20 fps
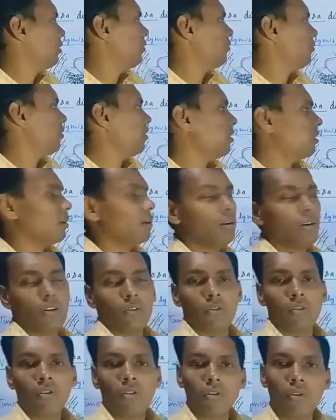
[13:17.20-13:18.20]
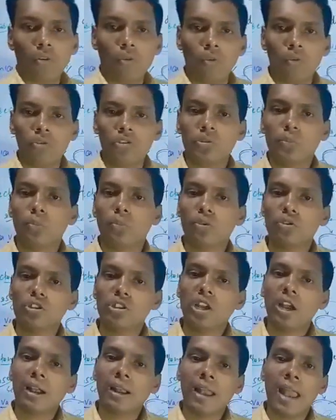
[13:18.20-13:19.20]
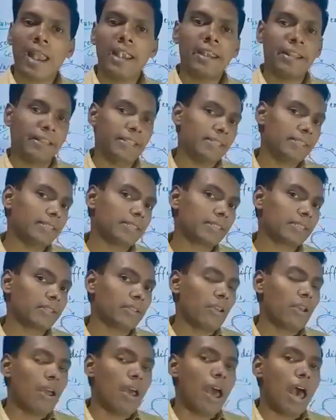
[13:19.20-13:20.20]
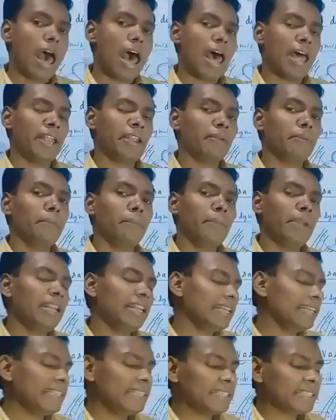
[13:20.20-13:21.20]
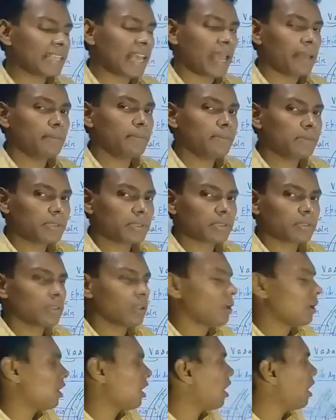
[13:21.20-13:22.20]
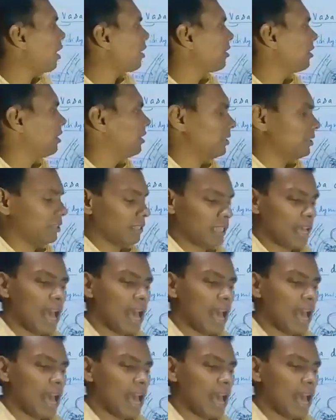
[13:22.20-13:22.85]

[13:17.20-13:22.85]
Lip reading: where fructose, prostaglandins and many enzymes are released.